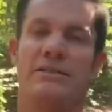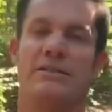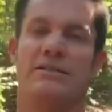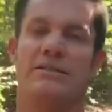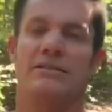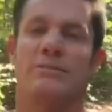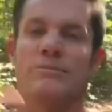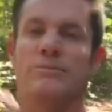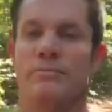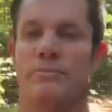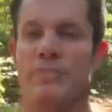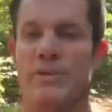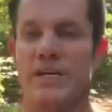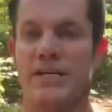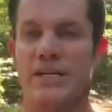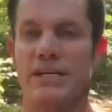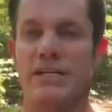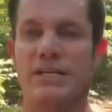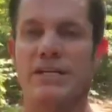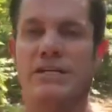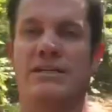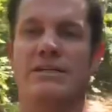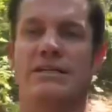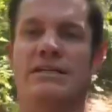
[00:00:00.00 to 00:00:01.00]
and
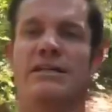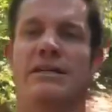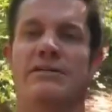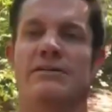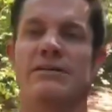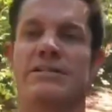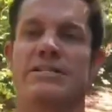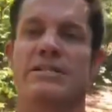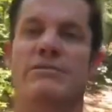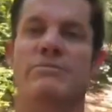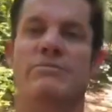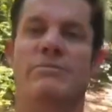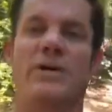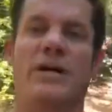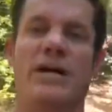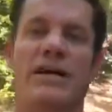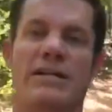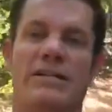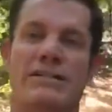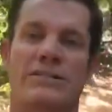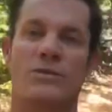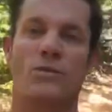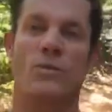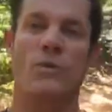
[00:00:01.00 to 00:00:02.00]
beer, and I received
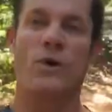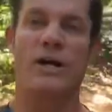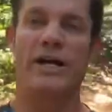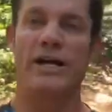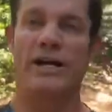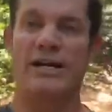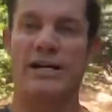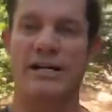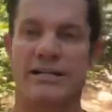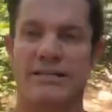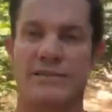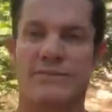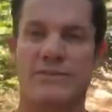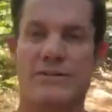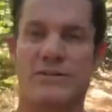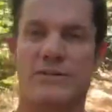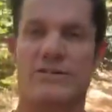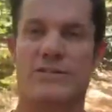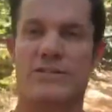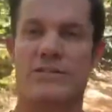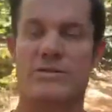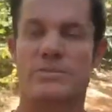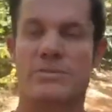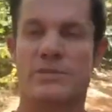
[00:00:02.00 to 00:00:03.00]
bottles of wine for
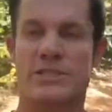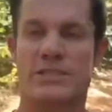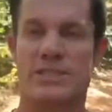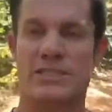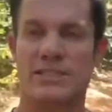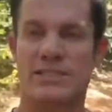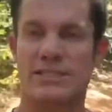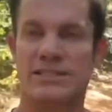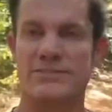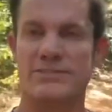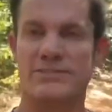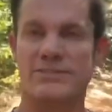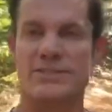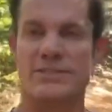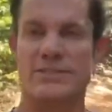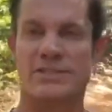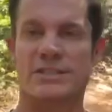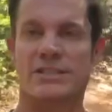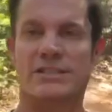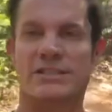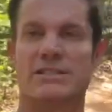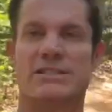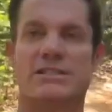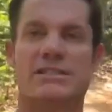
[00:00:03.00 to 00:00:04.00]
Christmas gifts.
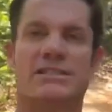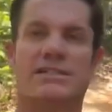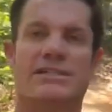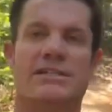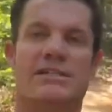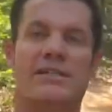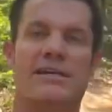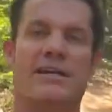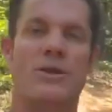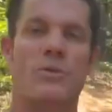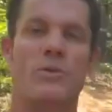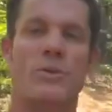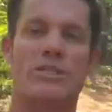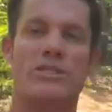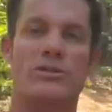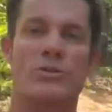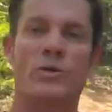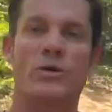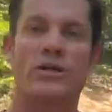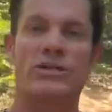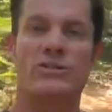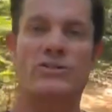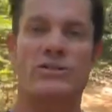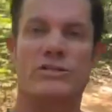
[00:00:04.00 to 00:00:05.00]
I went to
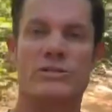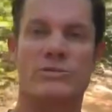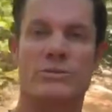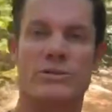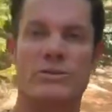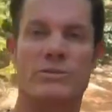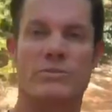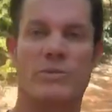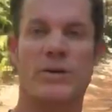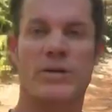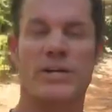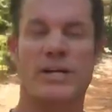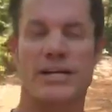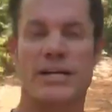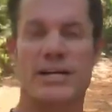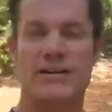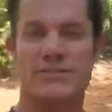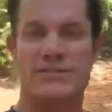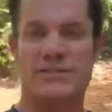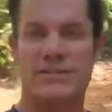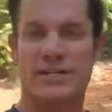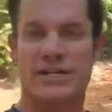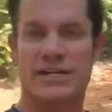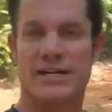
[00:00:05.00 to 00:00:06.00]
one Christmas party
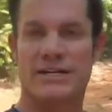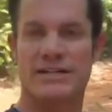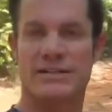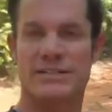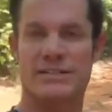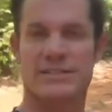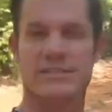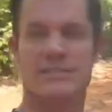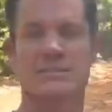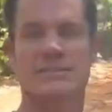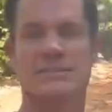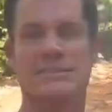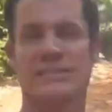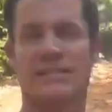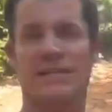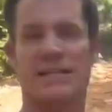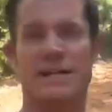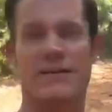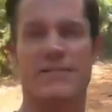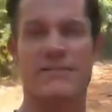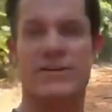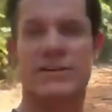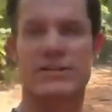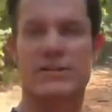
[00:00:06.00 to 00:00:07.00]
after another, and
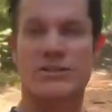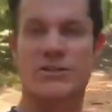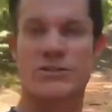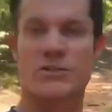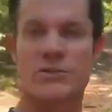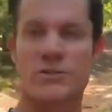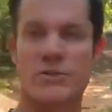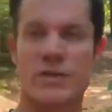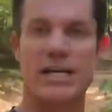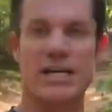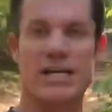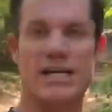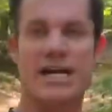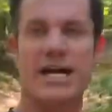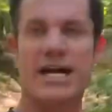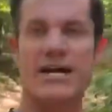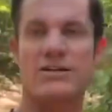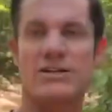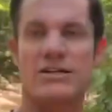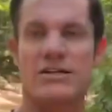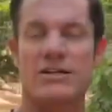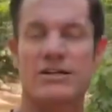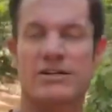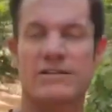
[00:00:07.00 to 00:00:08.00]
I felt great
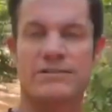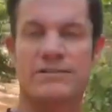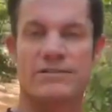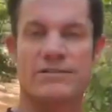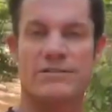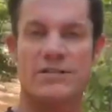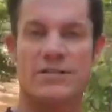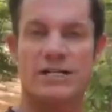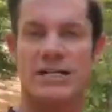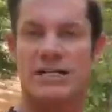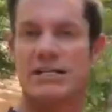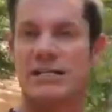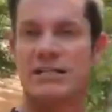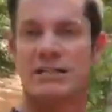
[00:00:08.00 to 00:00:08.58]
alcohol-free.